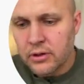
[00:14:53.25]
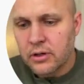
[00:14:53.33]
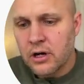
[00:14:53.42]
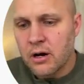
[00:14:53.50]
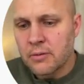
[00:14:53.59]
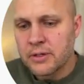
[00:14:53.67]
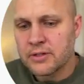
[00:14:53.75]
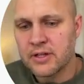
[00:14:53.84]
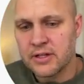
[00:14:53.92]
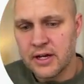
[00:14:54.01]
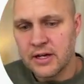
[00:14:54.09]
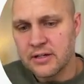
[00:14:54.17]
comments
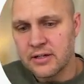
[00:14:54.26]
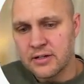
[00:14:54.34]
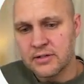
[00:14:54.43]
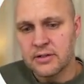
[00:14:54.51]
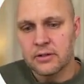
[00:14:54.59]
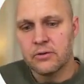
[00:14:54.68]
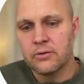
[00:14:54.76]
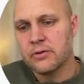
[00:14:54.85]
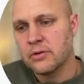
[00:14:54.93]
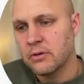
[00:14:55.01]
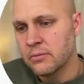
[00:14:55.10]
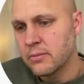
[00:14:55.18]
and the ideas that go with
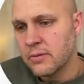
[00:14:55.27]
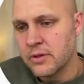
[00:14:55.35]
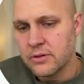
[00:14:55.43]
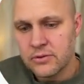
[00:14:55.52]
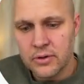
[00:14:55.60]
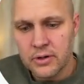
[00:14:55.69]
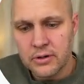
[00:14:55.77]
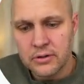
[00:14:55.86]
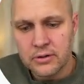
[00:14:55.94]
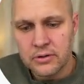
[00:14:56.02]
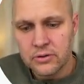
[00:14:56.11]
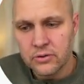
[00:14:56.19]
them into our
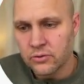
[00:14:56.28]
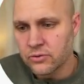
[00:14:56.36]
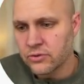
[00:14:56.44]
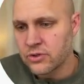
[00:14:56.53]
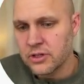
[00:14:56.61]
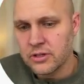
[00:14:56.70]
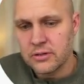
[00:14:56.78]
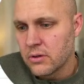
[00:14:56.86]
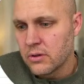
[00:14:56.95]
Google Sheet.